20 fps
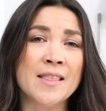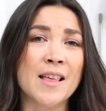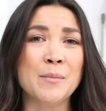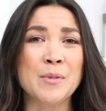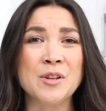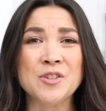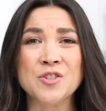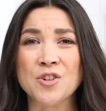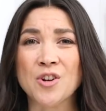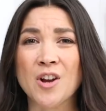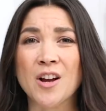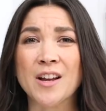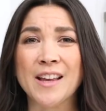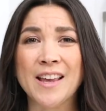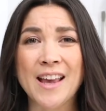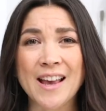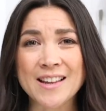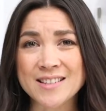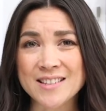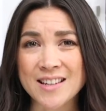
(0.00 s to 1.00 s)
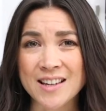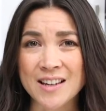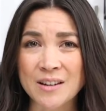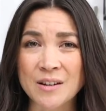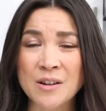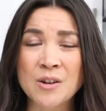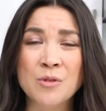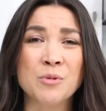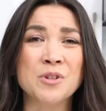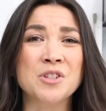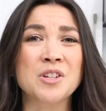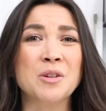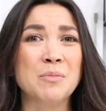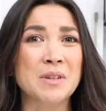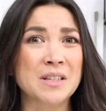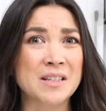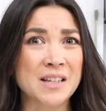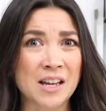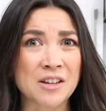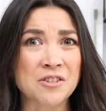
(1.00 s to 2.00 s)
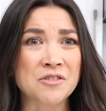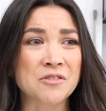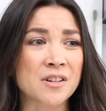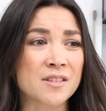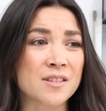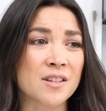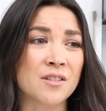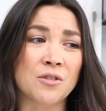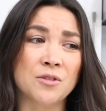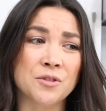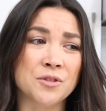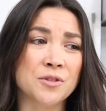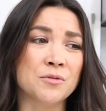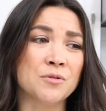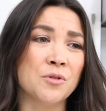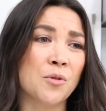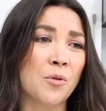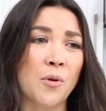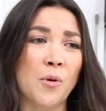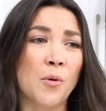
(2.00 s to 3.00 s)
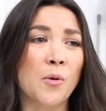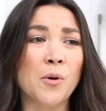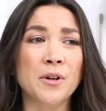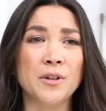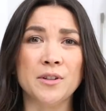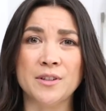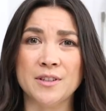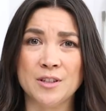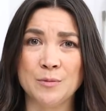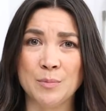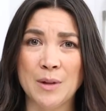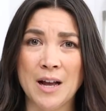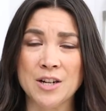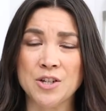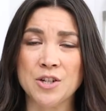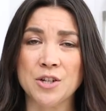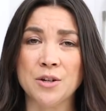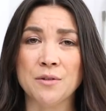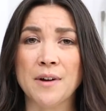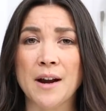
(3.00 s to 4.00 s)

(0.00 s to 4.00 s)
That means you're not guessing, which can be dangerous, and also no oil is splashing